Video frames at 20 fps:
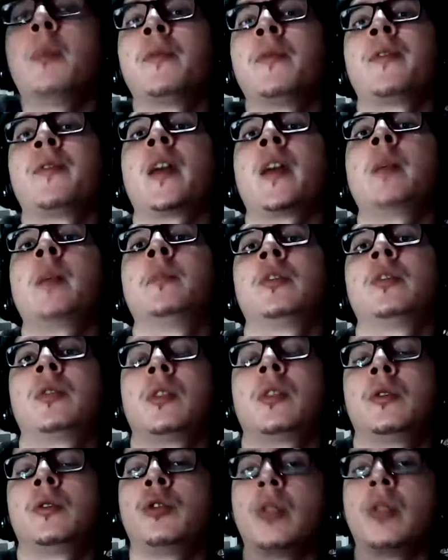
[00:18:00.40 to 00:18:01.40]
famous
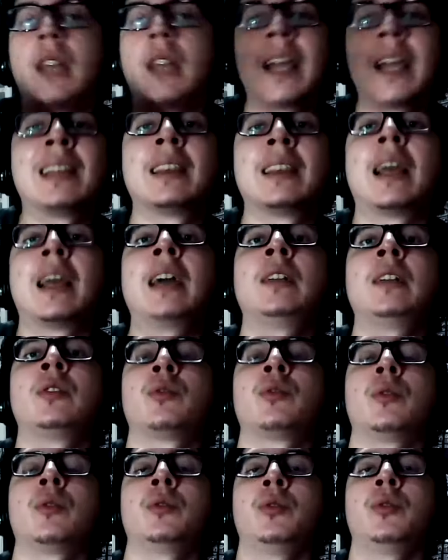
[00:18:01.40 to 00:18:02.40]
or to get likes
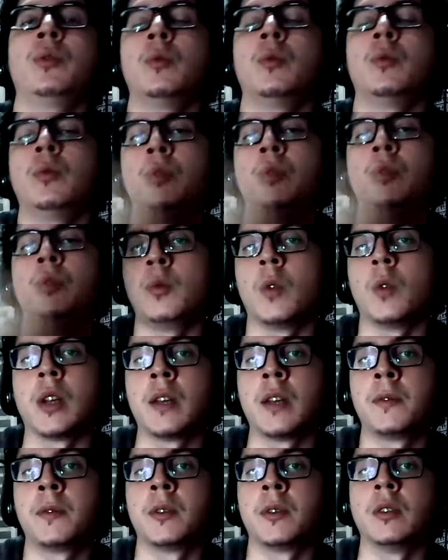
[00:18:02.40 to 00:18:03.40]
or to do
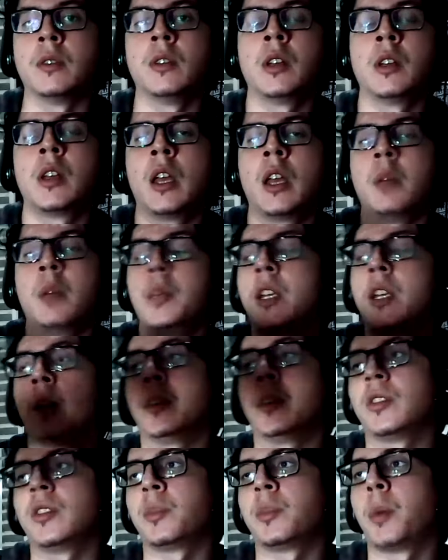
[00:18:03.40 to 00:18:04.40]
whatever and become
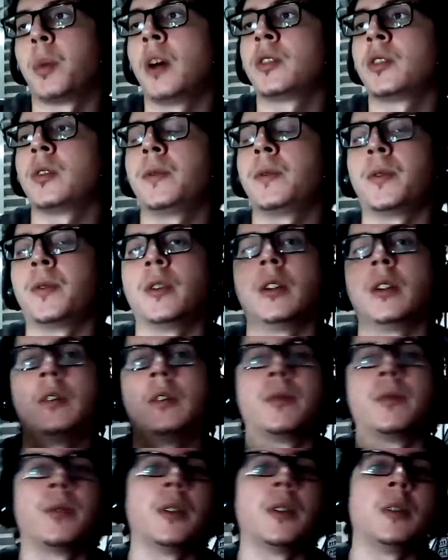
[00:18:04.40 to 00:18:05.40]
a sponsor for
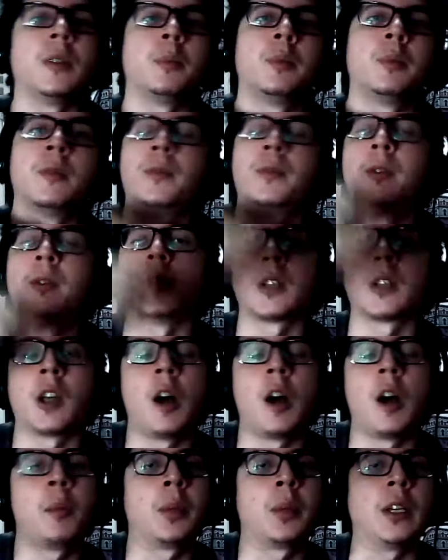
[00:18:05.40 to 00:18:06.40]
a
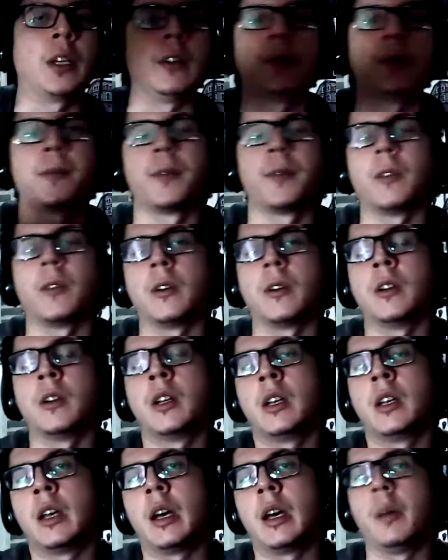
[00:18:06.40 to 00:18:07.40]
company or for
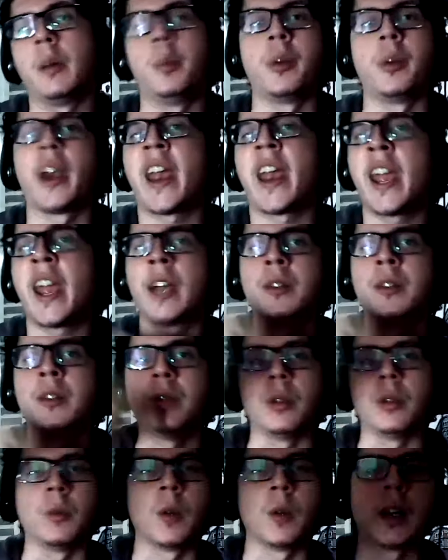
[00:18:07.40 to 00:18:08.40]
a brand
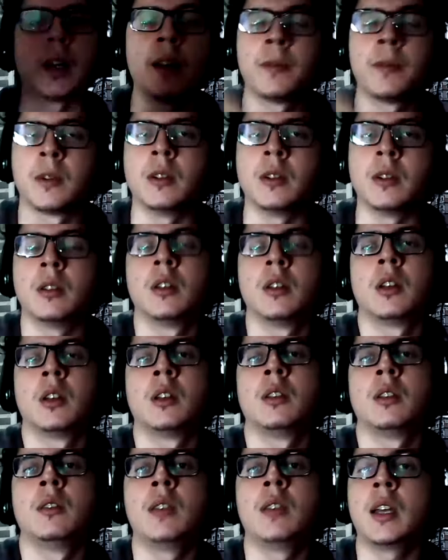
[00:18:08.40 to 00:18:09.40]
or whatever,
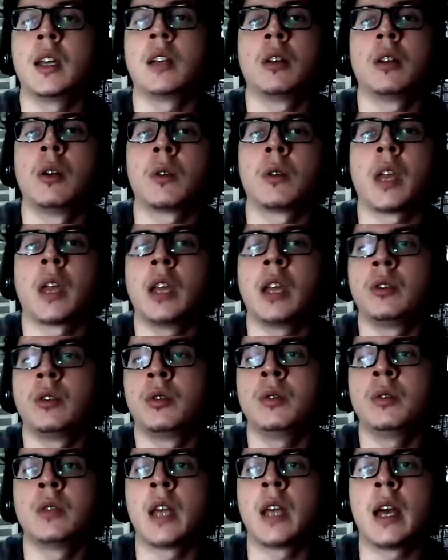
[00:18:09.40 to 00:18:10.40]
then okay,
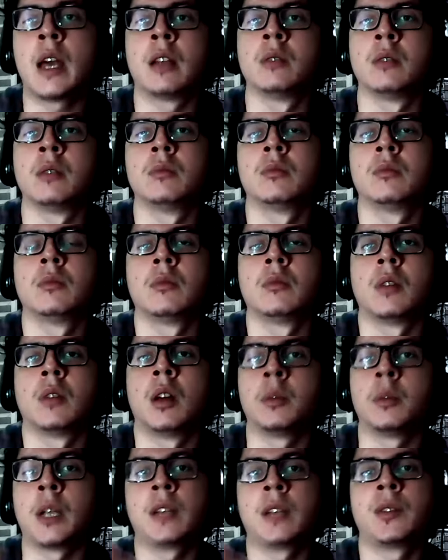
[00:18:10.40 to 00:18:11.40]
do that.
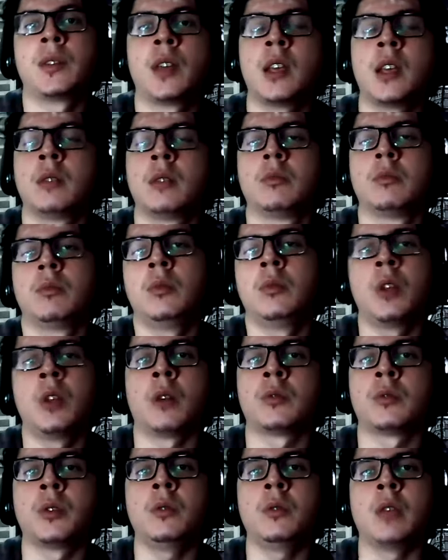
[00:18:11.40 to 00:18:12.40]
I'm not saying
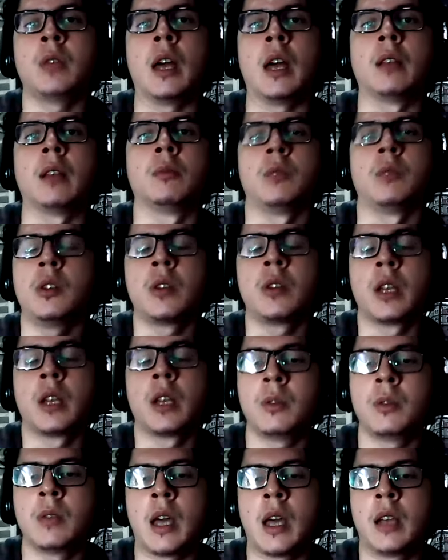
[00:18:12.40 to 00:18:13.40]
don't do that. You can
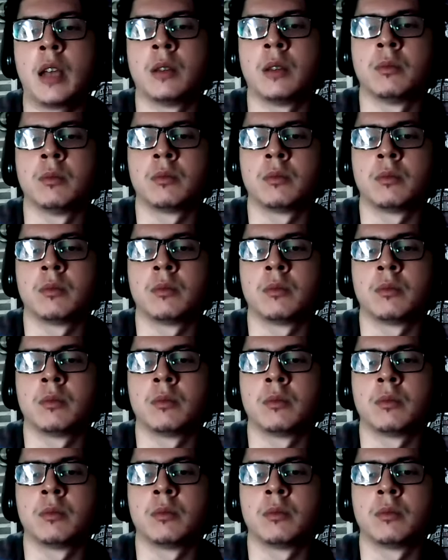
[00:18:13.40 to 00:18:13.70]
do that,